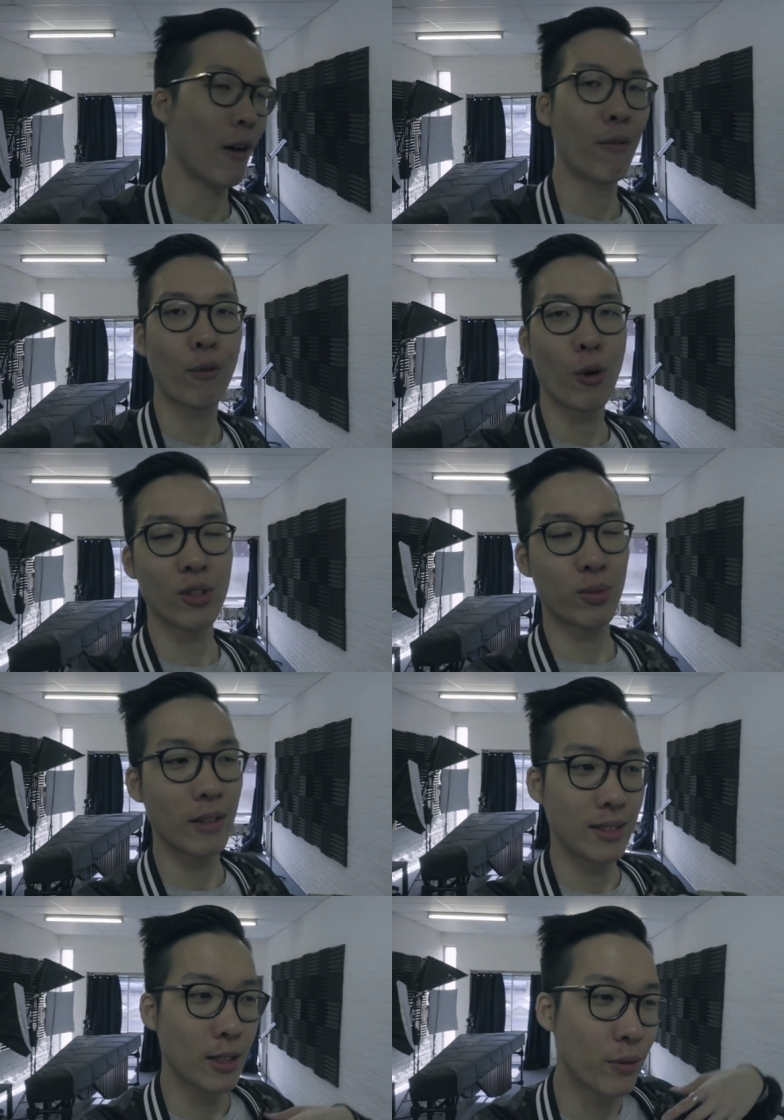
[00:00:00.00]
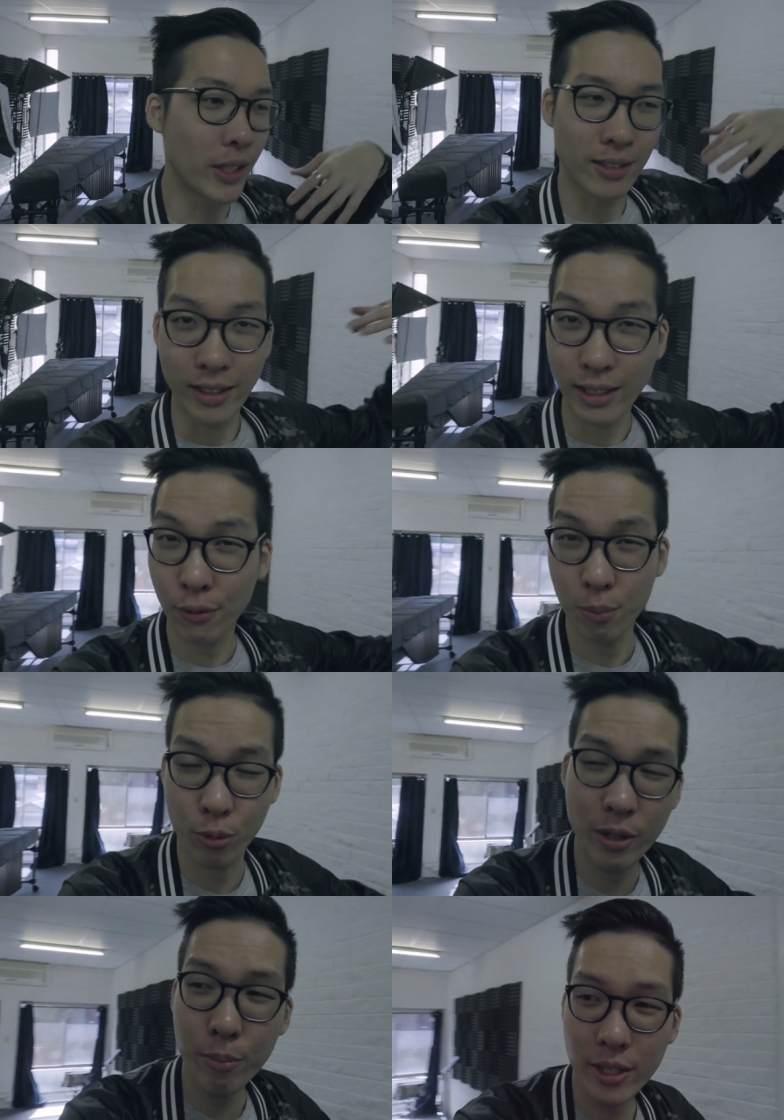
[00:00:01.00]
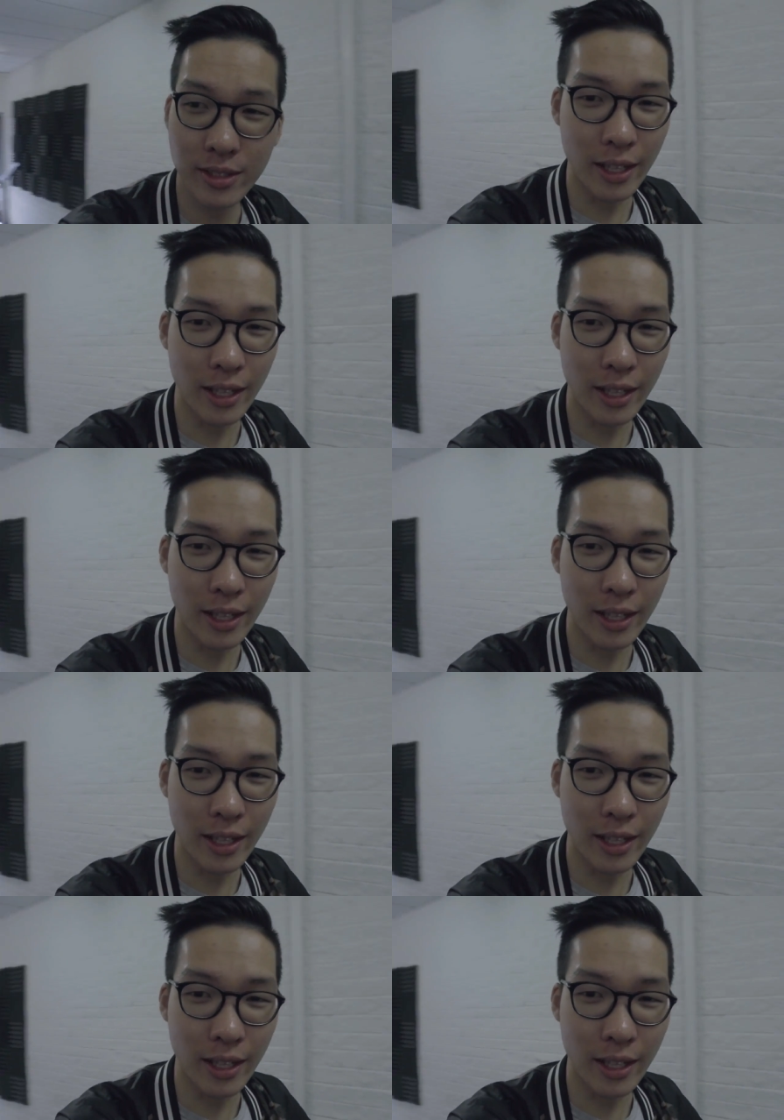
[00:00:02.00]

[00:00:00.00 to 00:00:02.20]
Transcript: But of course, we have to deal with things like different marimbas.